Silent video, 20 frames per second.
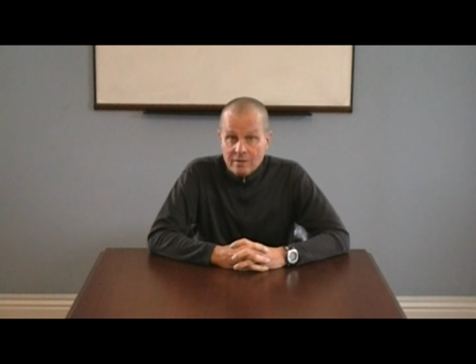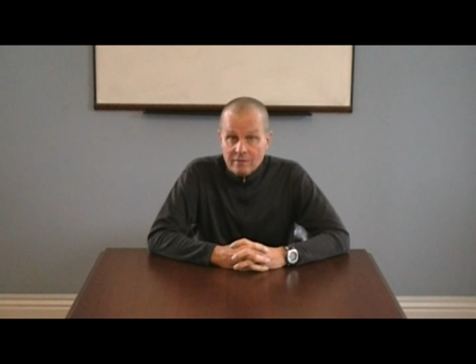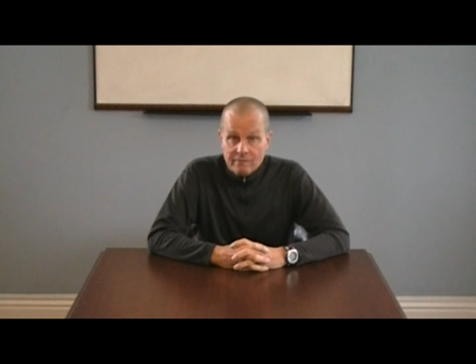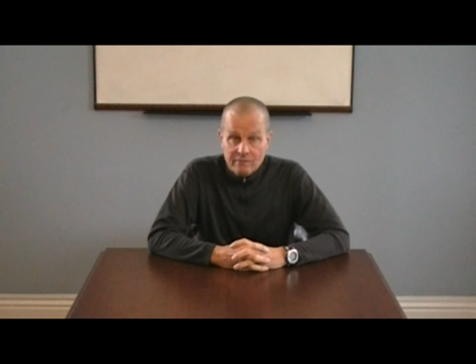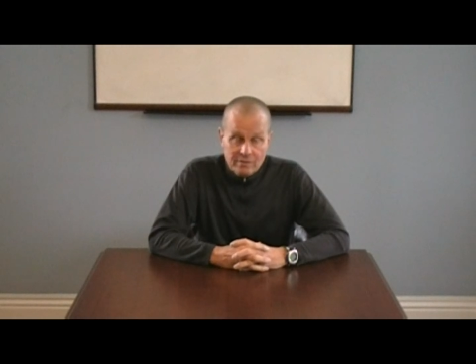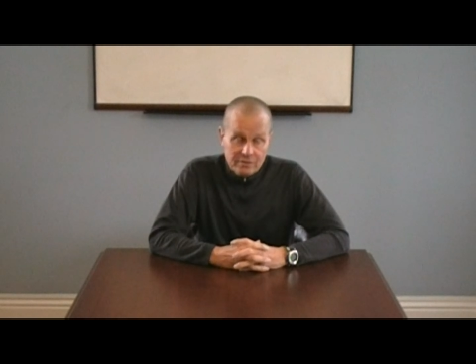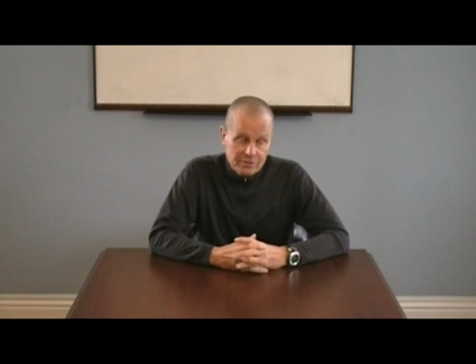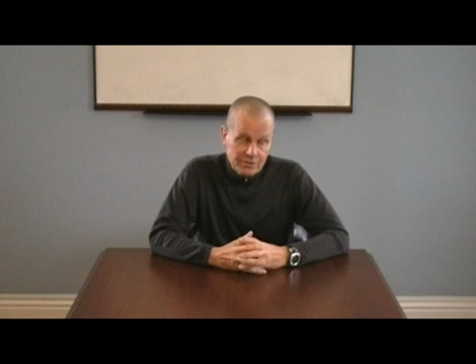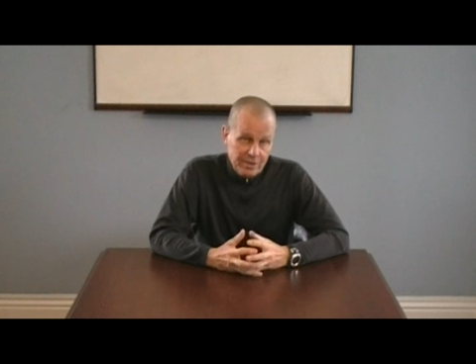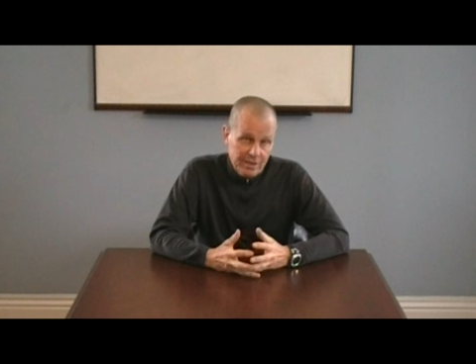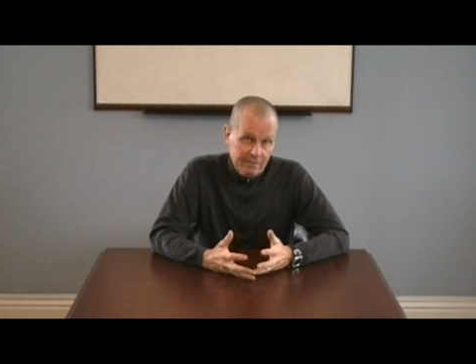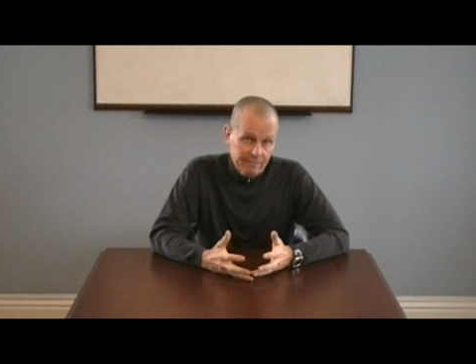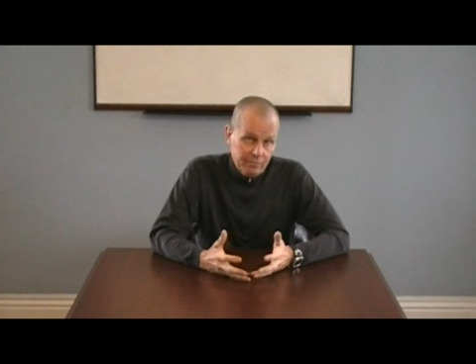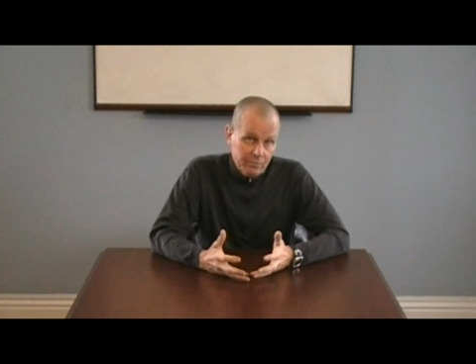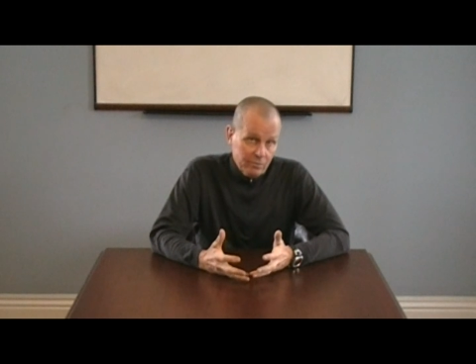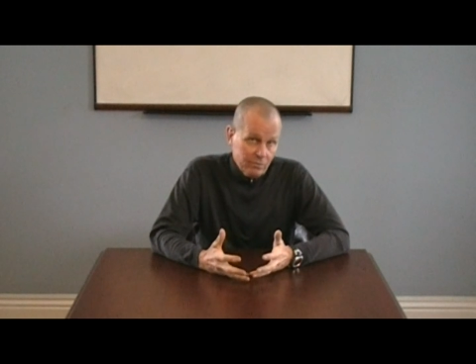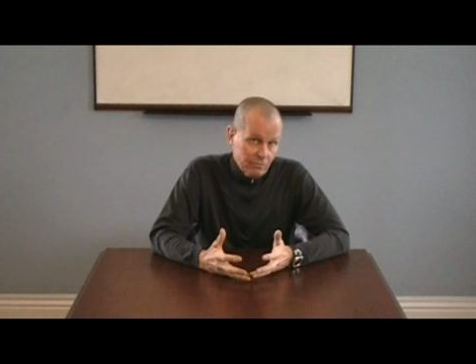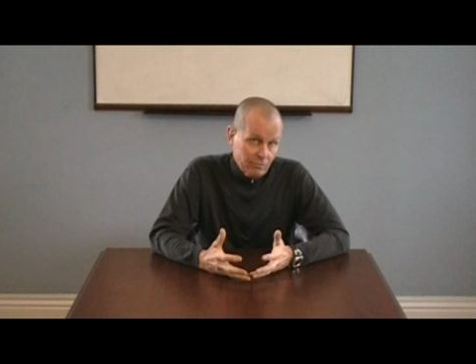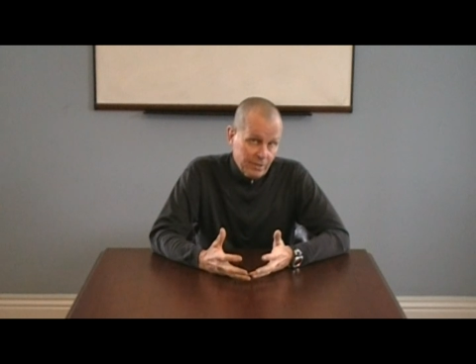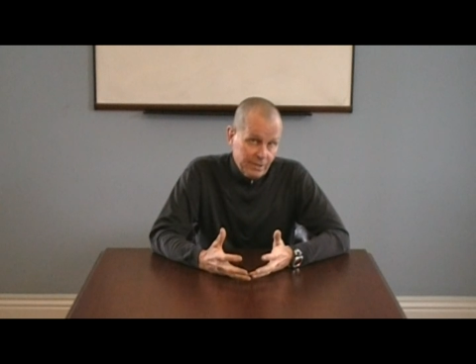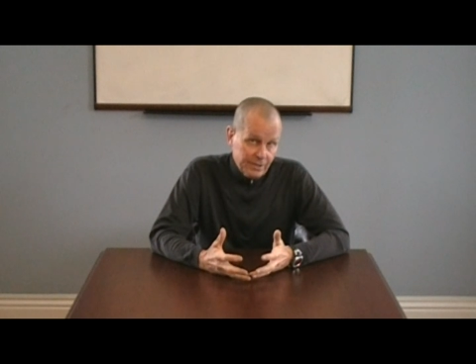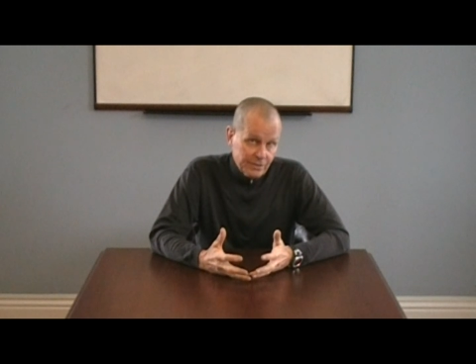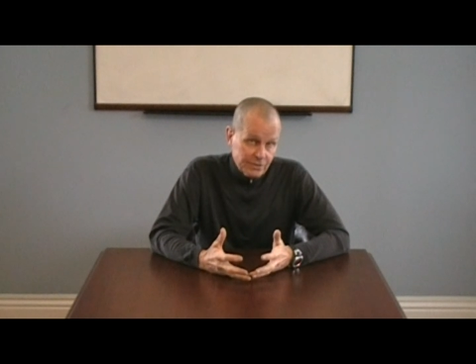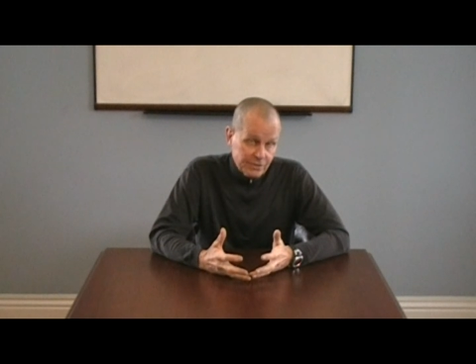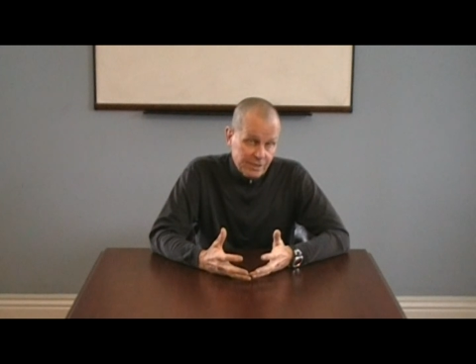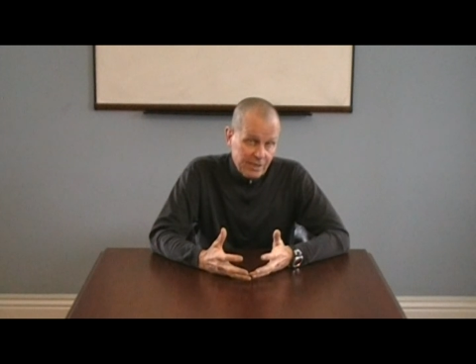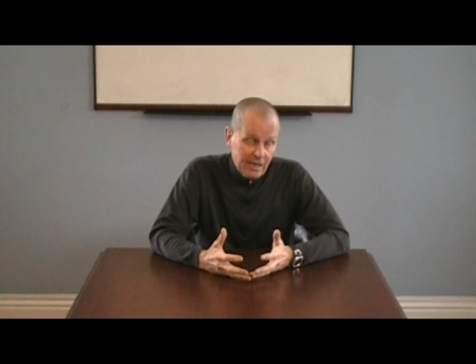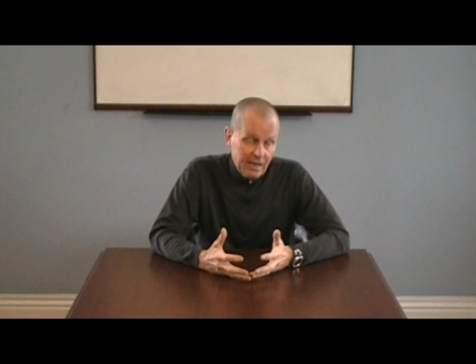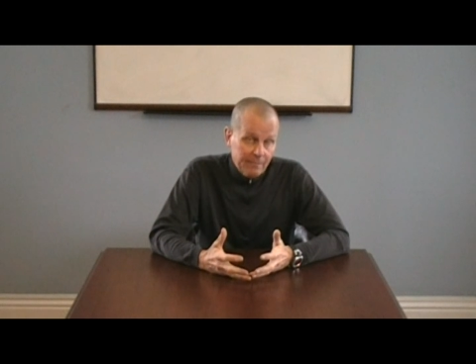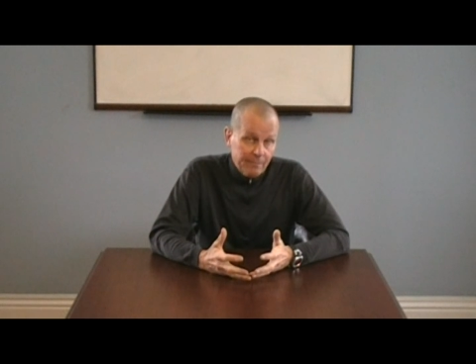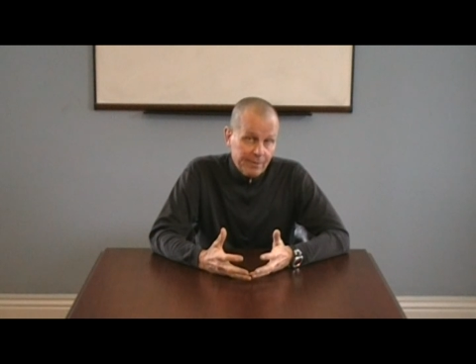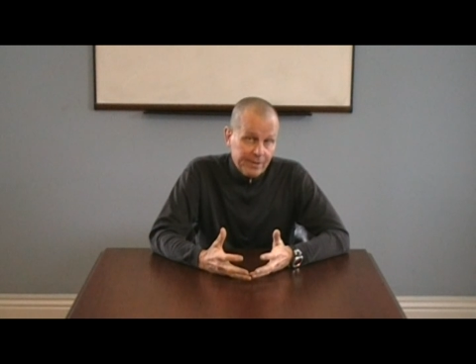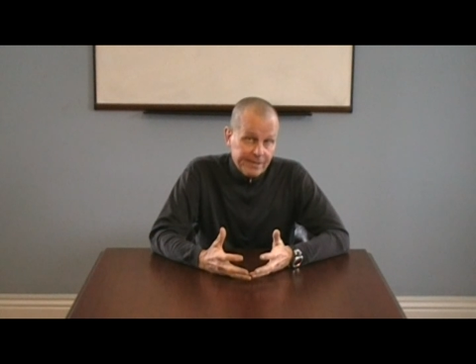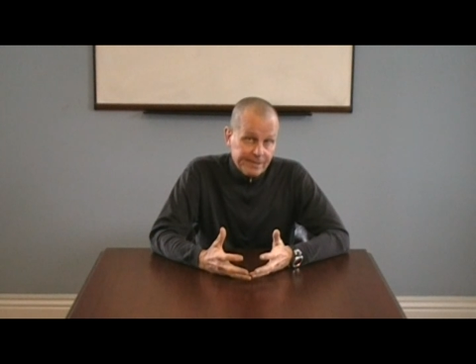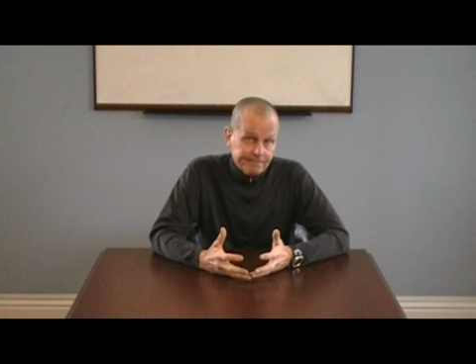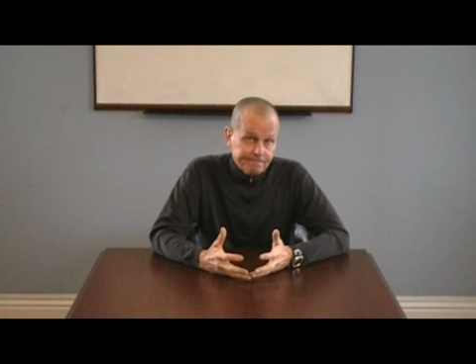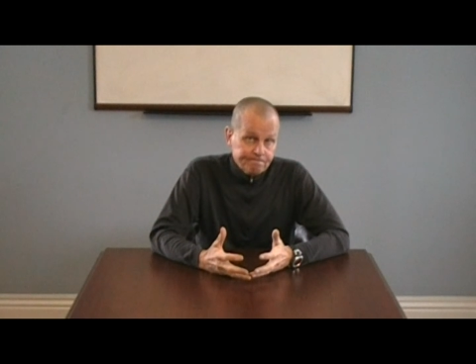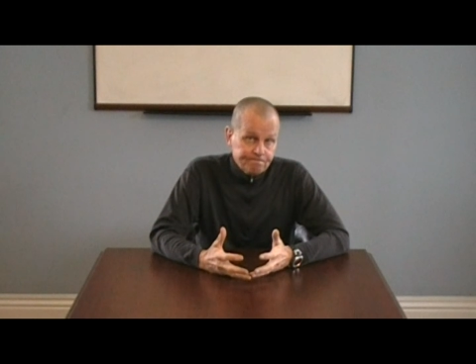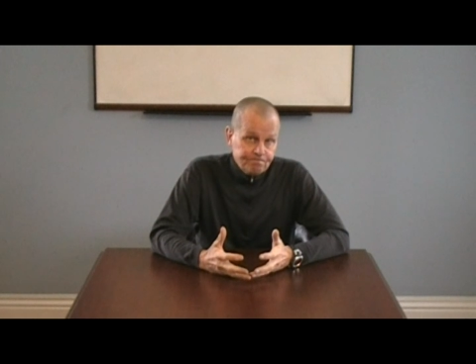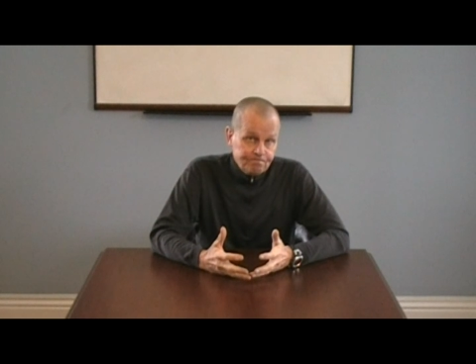For example, in
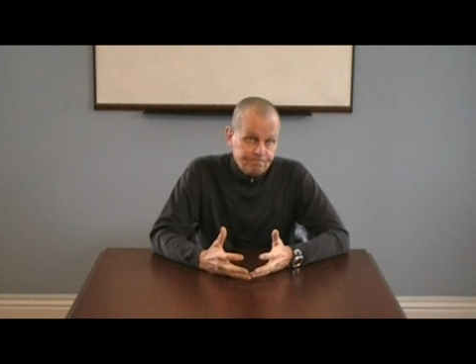stopping,